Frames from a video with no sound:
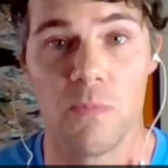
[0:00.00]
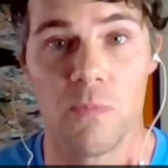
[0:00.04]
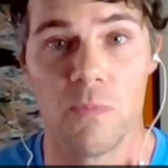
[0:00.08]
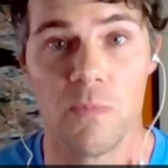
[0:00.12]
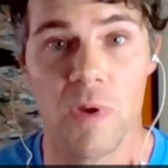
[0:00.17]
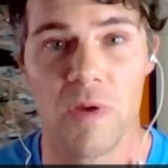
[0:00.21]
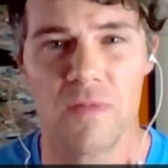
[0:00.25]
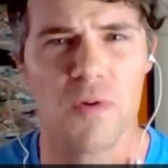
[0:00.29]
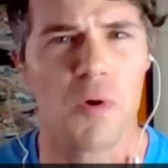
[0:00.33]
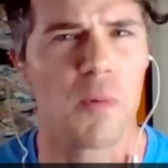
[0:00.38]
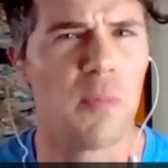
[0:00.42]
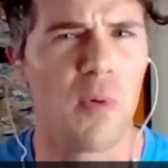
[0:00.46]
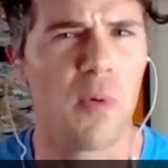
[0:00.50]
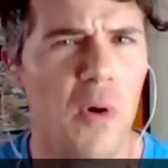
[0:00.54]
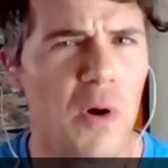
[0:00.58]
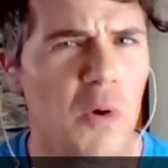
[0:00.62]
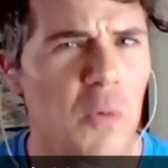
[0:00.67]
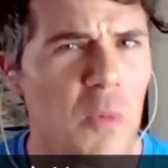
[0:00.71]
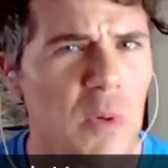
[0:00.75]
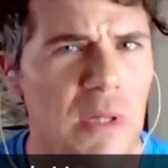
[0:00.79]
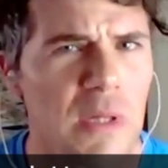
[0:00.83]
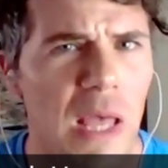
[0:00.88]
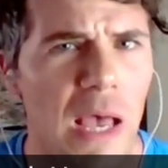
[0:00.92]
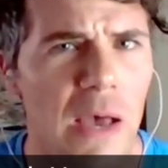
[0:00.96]
if you're
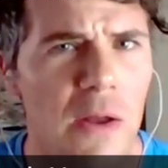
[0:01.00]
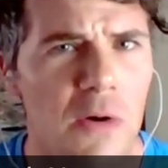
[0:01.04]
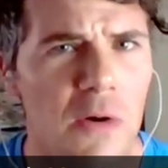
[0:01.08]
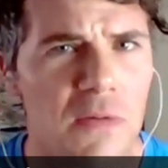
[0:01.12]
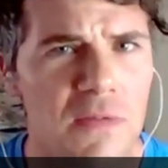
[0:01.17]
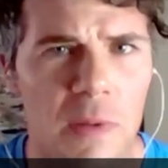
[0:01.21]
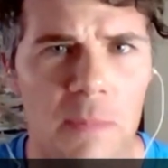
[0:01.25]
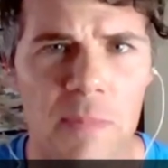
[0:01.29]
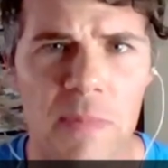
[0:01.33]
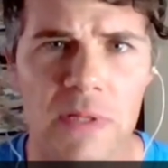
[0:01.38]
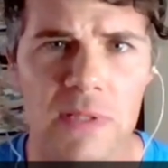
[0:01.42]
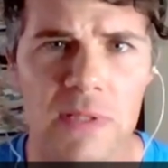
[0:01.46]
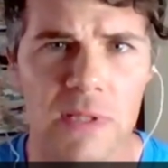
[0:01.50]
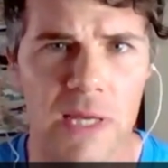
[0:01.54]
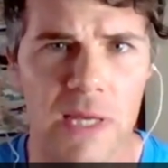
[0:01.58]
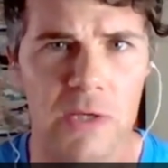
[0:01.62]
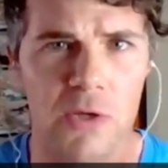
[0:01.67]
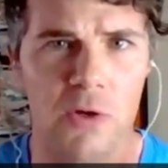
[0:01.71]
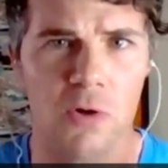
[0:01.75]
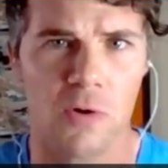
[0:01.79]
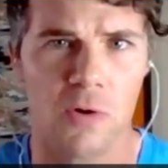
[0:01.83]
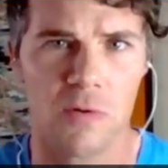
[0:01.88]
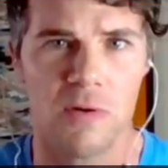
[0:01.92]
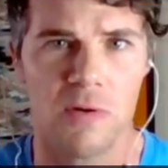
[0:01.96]
born with that or if something like
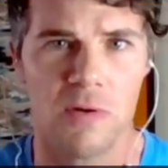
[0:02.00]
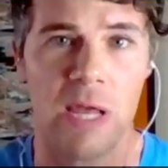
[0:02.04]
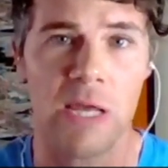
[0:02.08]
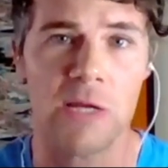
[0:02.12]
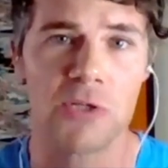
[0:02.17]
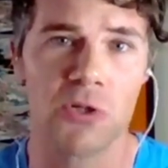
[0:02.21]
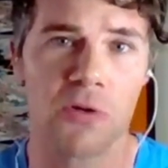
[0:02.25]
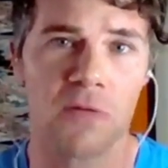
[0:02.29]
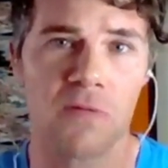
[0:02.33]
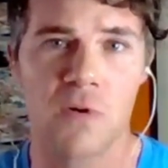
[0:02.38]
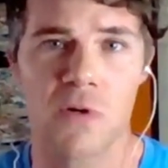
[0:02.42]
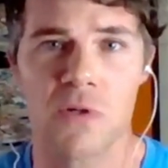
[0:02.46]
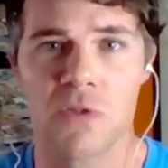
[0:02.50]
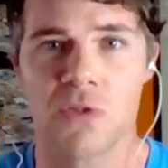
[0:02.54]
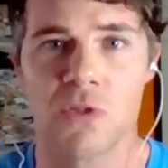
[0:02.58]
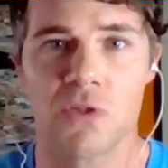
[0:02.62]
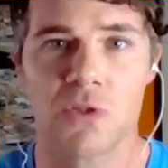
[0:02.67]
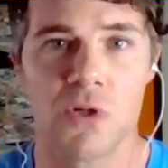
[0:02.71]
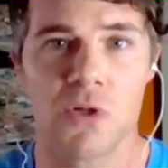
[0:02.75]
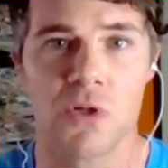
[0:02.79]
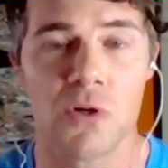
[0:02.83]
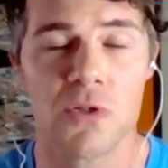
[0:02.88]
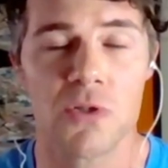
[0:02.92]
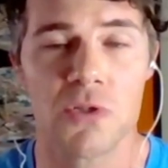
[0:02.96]
your nature versus
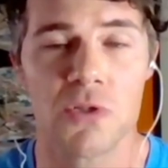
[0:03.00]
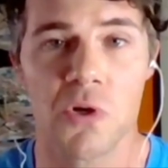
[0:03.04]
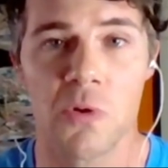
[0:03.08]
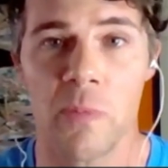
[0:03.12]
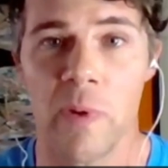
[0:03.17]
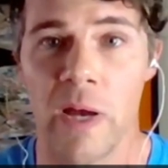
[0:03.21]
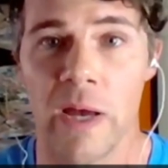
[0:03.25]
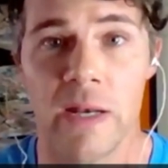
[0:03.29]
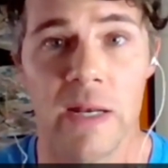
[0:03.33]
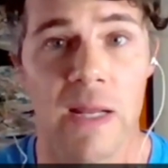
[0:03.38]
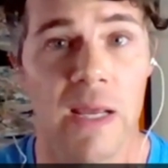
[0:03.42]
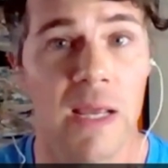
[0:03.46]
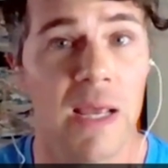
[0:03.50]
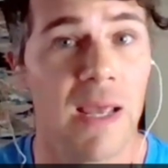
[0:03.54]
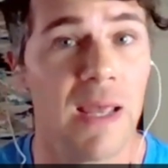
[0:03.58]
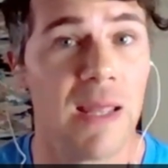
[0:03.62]
nurture but